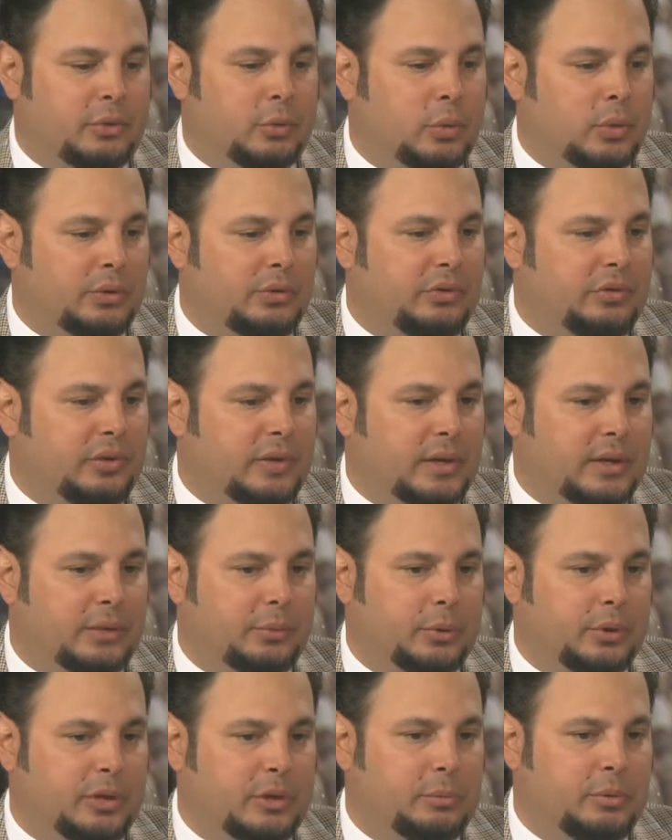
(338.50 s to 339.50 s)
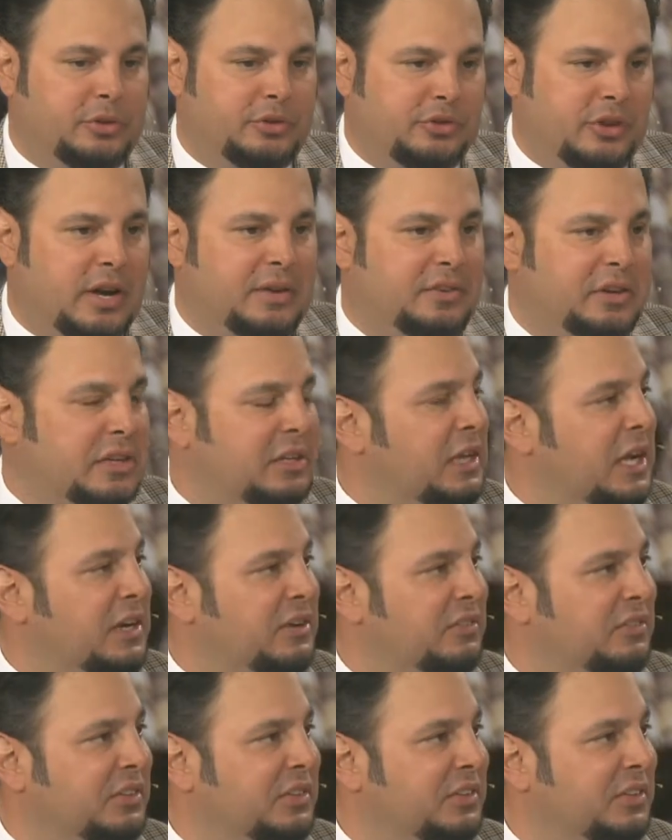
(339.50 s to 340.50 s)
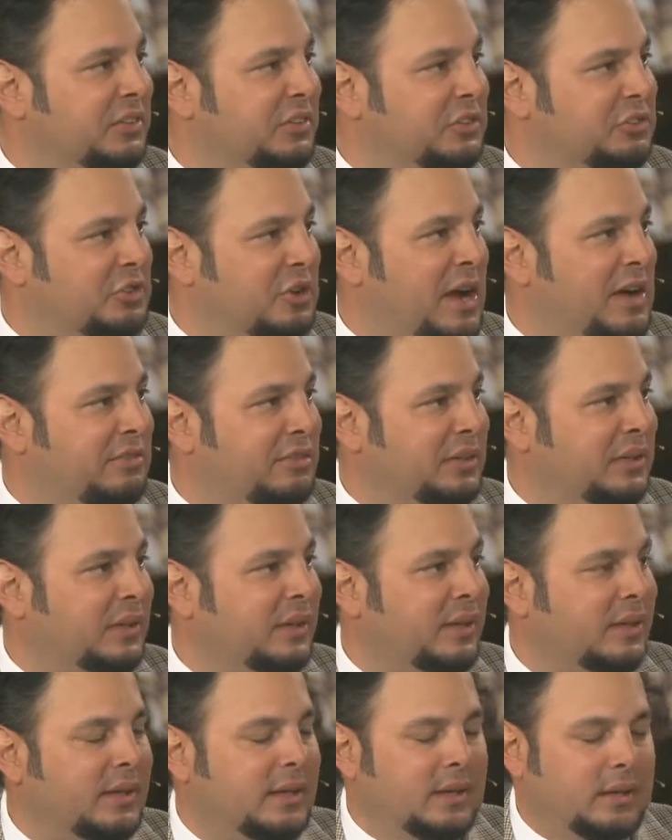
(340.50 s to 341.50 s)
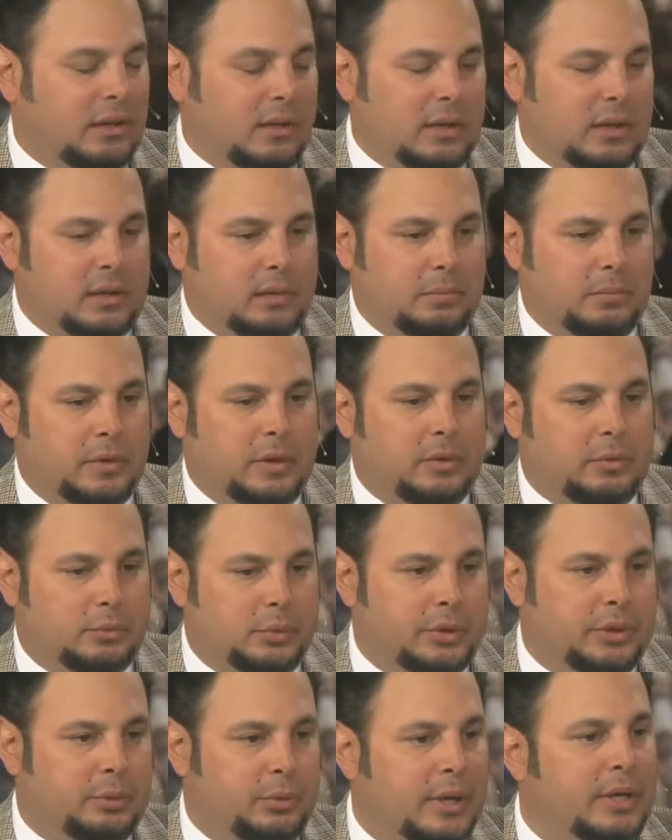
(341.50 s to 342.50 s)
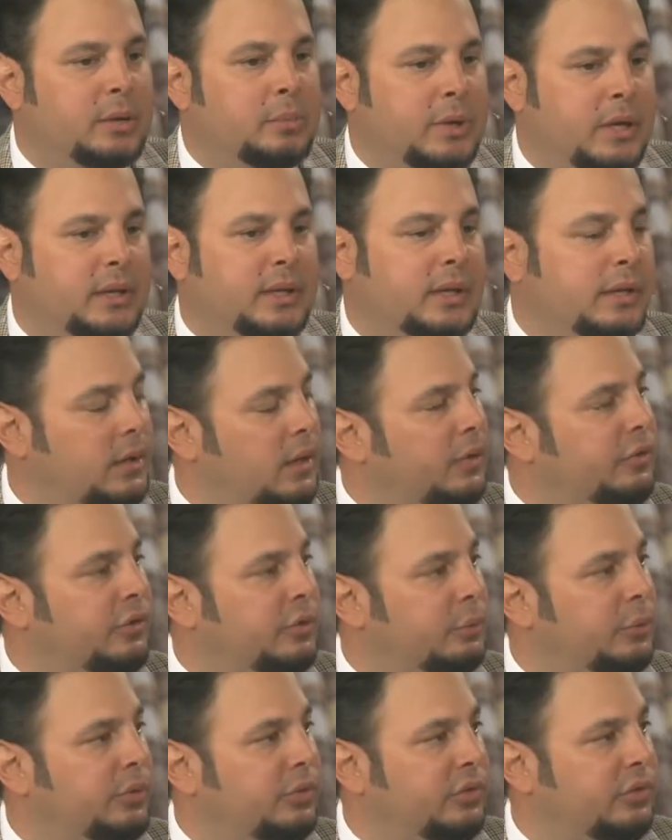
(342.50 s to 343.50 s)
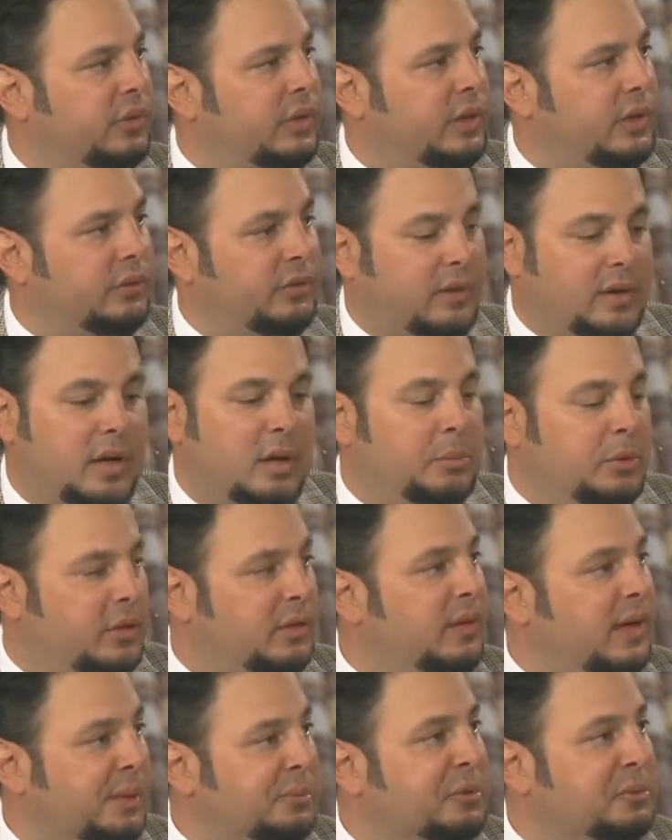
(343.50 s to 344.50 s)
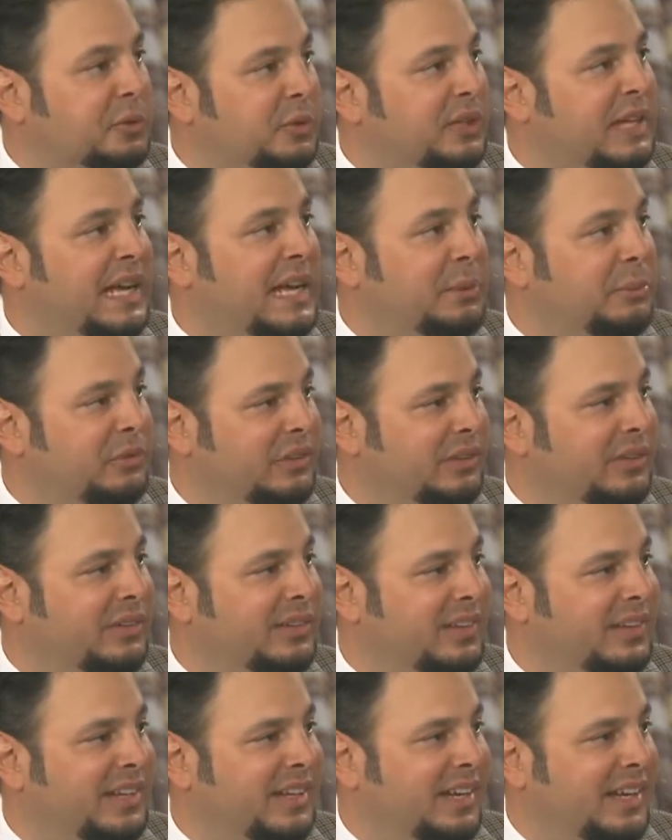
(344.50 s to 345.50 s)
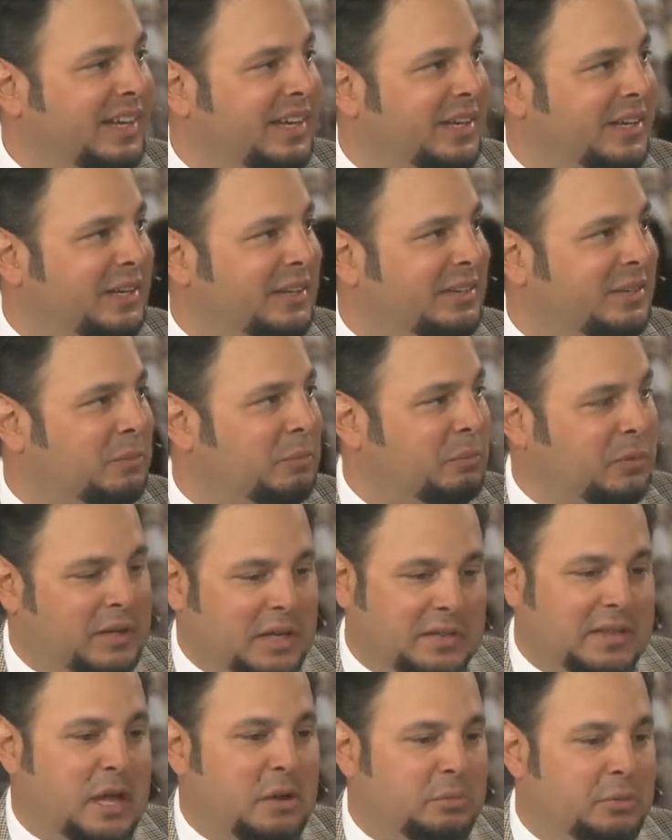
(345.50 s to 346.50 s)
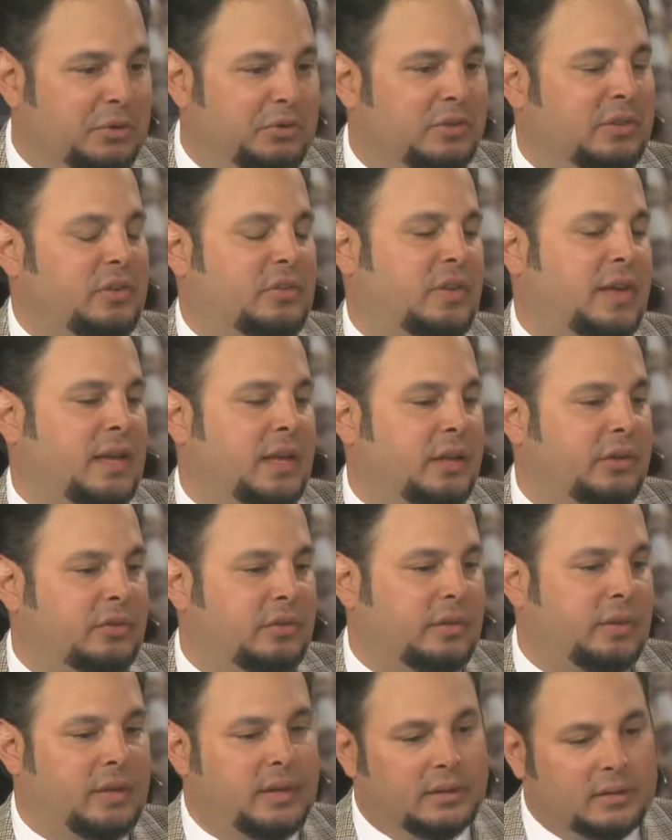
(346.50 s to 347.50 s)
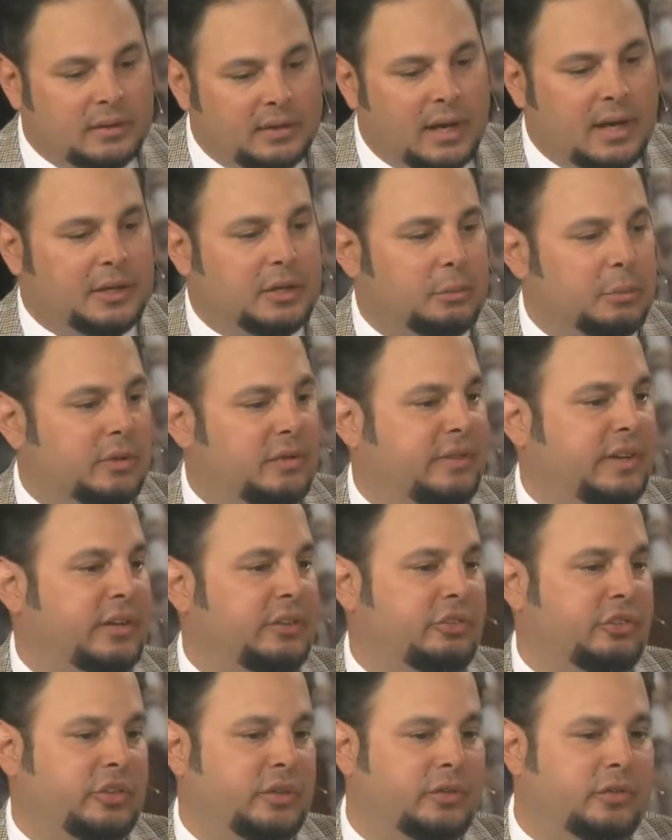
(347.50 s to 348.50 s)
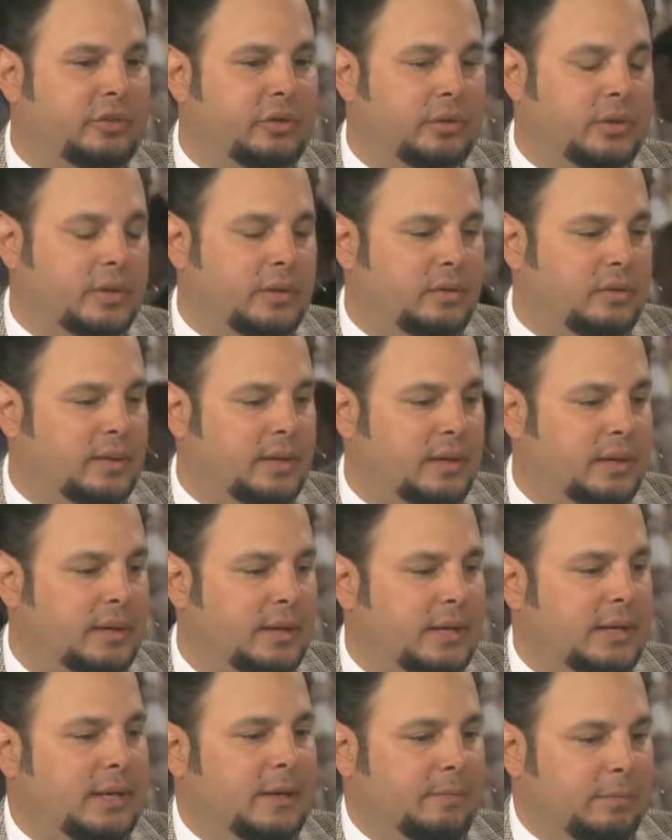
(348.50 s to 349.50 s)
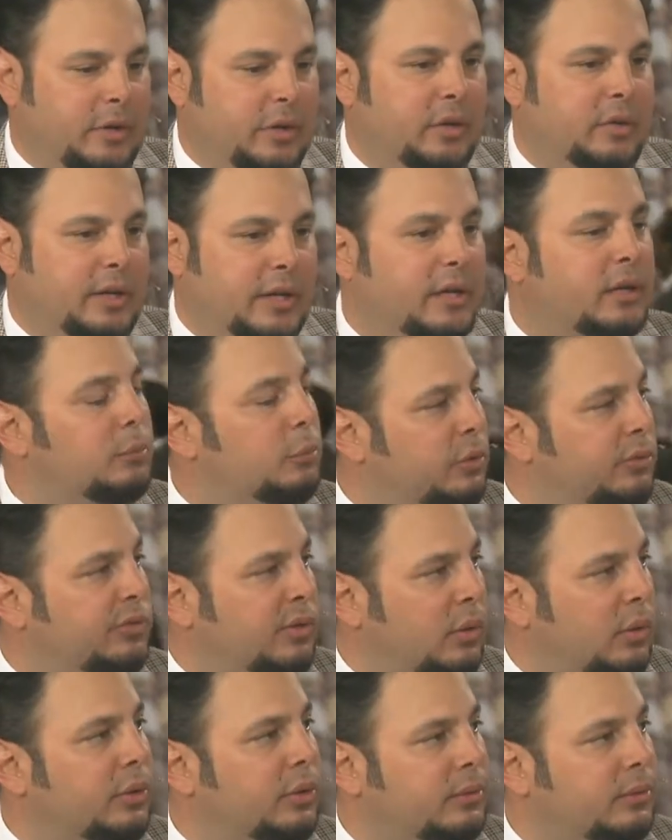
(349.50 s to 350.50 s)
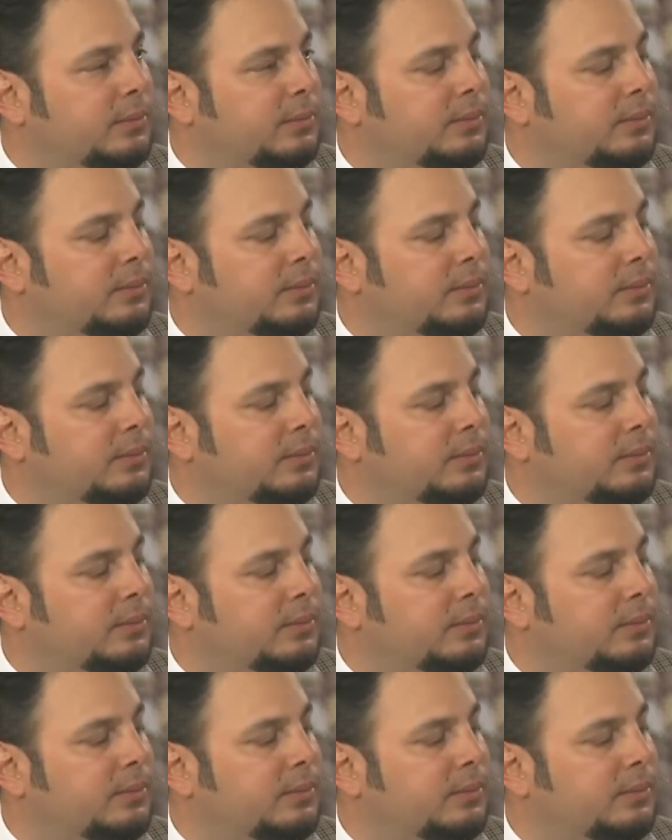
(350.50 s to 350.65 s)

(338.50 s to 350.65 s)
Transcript: the ones really been driving a lot of the traffic, and really recommending customers to come into Optimal Labs and get that business case and get the documentation so that they can move forward.